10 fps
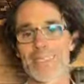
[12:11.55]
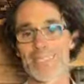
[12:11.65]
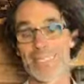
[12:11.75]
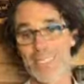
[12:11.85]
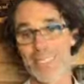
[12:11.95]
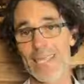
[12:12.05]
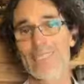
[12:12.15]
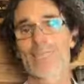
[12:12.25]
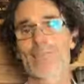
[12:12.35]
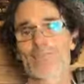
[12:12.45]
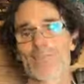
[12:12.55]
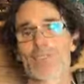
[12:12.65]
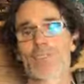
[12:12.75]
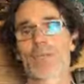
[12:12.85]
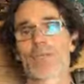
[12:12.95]
scents for
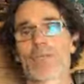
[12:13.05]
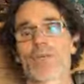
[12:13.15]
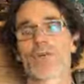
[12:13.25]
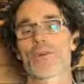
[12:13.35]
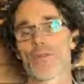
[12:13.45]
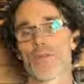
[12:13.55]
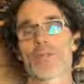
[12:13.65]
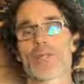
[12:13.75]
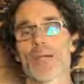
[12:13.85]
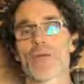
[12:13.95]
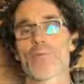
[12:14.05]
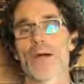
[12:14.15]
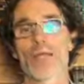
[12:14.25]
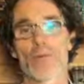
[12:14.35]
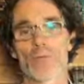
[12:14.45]
this time of year are the really
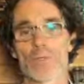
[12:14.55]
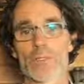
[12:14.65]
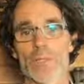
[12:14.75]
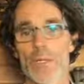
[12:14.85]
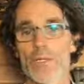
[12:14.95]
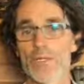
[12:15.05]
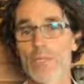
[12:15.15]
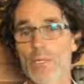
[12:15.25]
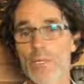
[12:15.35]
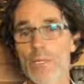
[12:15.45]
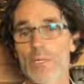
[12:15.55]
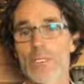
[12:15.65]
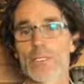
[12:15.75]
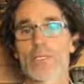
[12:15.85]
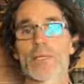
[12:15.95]
aromatic ones like
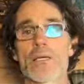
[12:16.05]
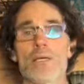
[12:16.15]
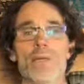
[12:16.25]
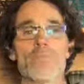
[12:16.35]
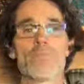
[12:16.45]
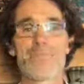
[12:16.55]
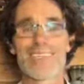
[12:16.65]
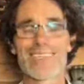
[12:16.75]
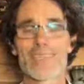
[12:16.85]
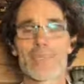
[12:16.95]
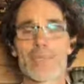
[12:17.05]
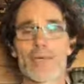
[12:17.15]
eucalyptus, mint,